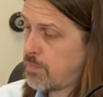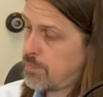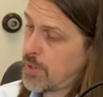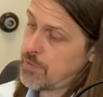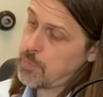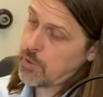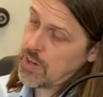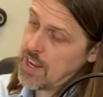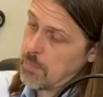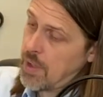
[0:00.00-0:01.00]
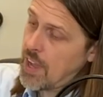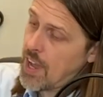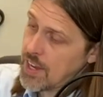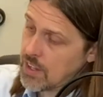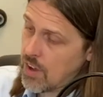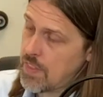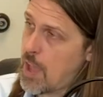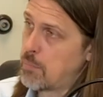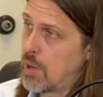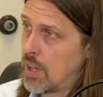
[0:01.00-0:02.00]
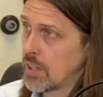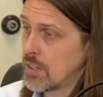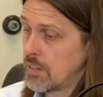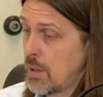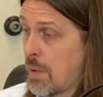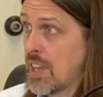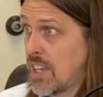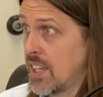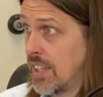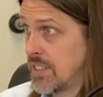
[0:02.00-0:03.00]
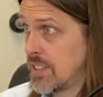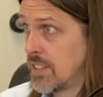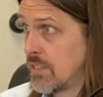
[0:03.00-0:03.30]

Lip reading: But if you put an antibiotic on that bug, it might kill it,